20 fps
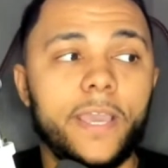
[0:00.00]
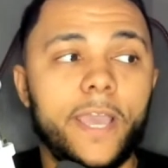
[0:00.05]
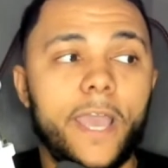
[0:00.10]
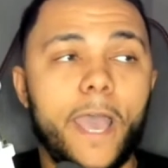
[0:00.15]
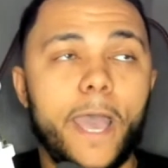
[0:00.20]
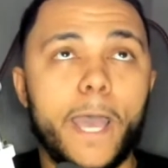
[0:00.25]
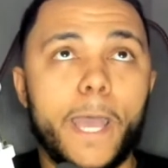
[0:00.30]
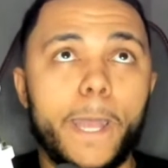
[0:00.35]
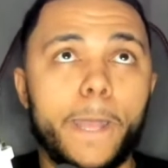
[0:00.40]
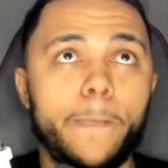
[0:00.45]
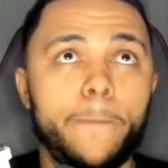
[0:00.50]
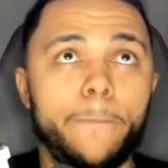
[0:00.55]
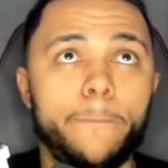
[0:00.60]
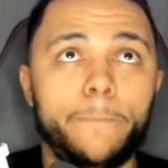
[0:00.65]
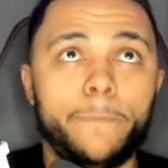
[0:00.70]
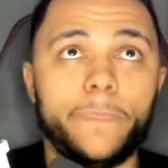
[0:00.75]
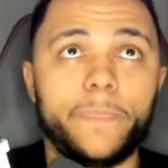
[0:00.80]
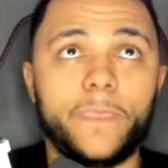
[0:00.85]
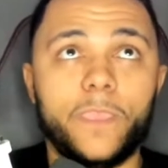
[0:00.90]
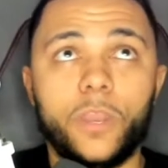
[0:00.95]

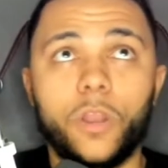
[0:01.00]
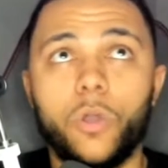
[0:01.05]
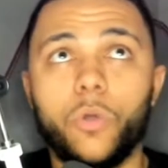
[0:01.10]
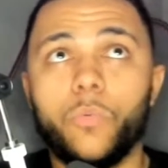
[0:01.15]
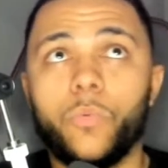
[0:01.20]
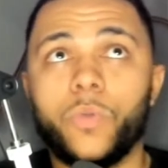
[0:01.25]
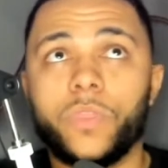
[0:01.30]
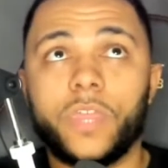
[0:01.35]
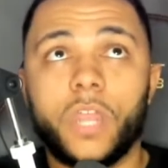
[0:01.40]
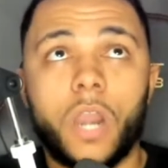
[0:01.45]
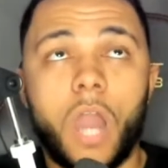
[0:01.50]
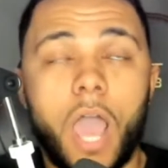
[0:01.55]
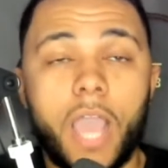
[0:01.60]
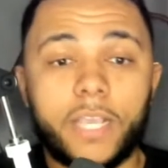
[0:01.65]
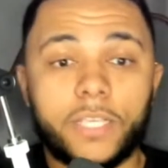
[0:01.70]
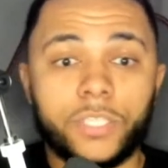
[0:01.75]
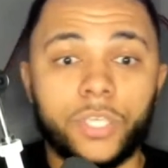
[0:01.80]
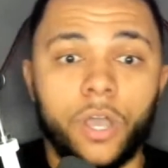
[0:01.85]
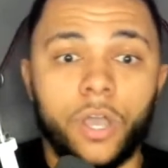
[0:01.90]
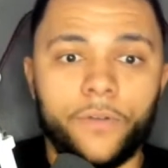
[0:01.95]
With the
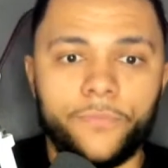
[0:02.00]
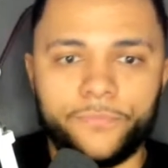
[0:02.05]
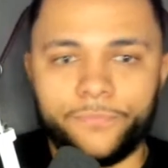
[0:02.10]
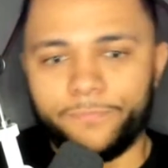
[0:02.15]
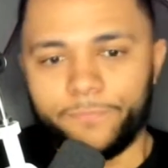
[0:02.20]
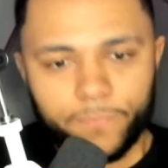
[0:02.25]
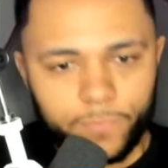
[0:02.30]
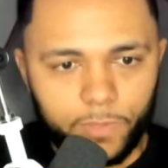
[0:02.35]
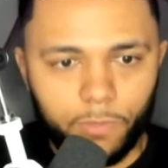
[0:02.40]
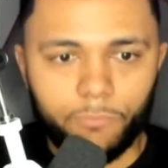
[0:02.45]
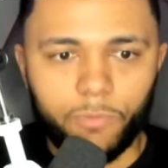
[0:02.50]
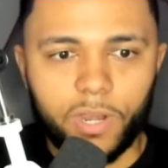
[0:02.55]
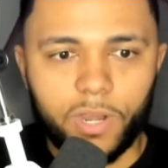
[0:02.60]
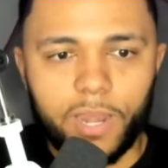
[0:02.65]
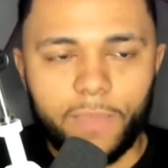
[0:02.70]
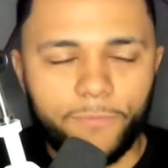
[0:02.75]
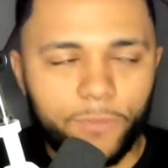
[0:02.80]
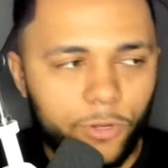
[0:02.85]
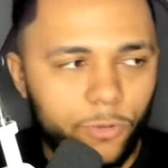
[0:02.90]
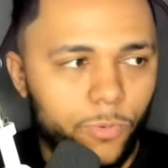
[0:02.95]
likes of number
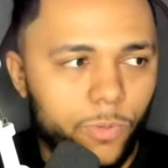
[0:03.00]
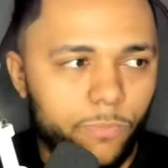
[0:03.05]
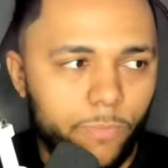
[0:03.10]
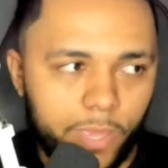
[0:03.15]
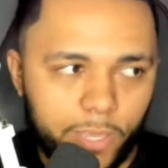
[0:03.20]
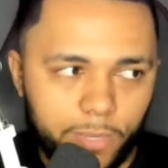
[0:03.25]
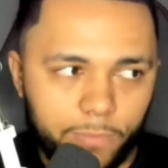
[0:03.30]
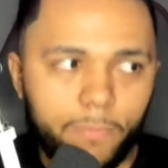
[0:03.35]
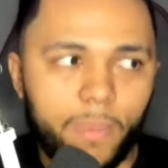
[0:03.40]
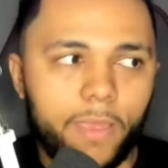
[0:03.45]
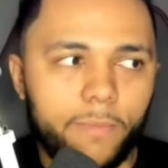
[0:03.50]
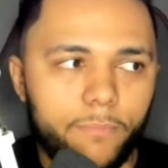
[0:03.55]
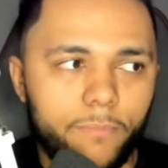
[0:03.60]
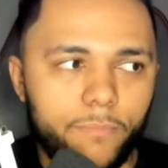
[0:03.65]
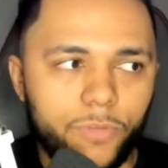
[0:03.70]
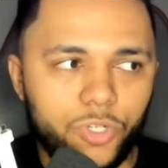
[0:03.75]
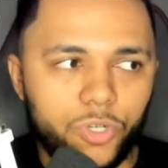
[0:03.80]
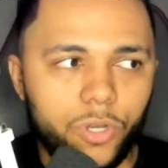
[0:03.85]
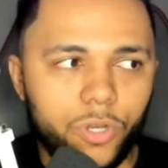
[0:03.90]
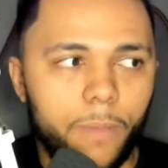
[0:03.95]
11, who we
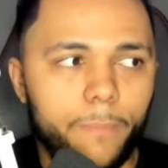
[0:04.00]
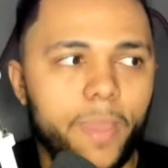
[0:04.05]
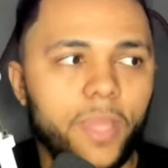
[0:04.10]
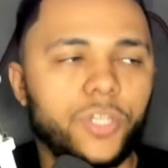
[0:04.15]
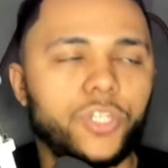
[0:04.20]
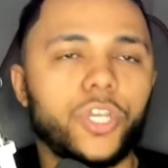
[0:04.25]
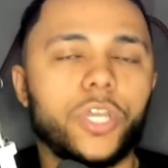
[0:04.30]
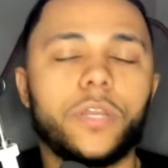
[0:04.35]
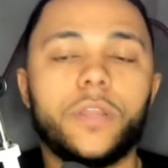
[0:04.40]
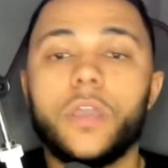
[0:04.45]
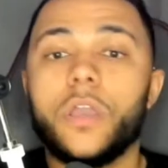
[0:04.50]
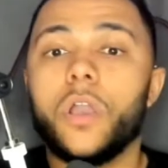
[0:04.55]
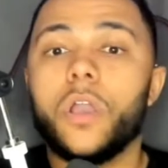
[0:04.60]
should not mention,